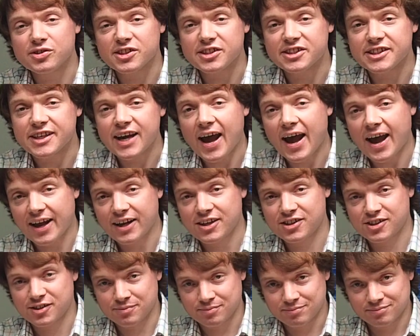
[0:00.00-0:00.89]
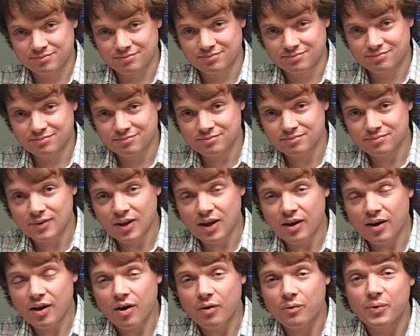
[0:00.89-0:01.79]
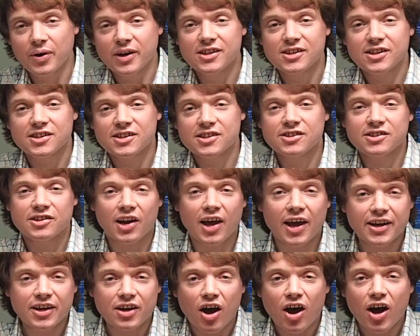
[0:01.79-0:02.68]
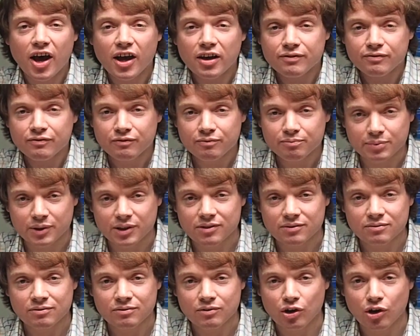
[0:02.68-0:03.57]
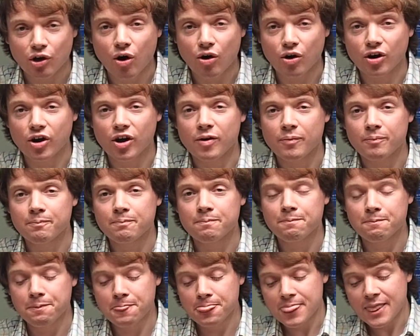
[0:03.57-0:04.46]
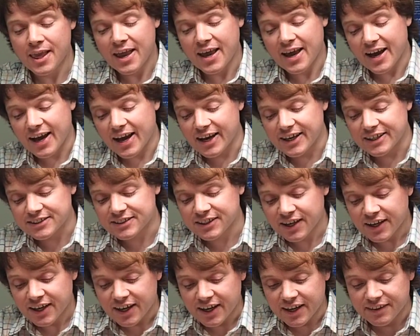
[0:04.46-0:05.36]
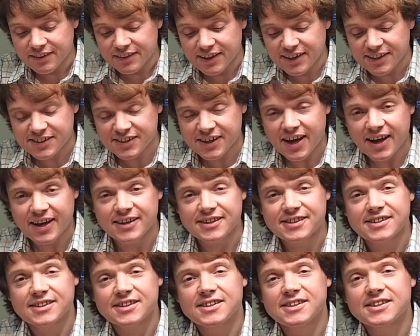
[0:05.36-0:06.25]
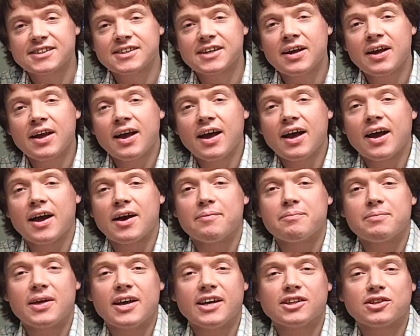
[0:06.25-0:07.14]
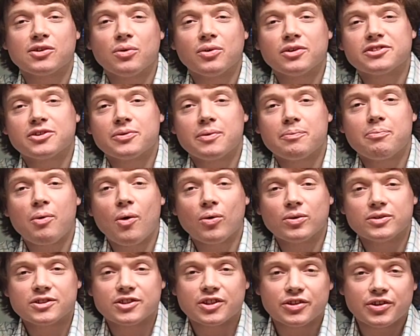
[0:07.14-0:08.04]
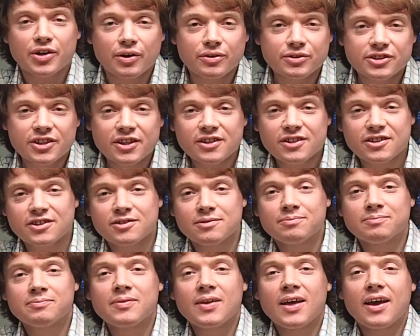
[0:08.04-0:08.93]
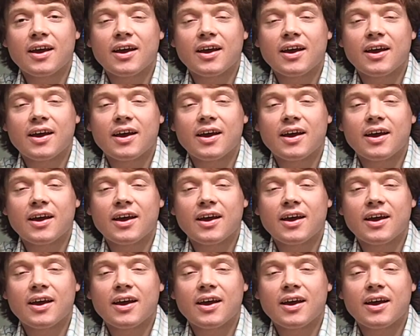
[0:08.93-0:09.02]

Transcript: a dash, which is like a hyphen but longer. And in these cases, it's also important to notice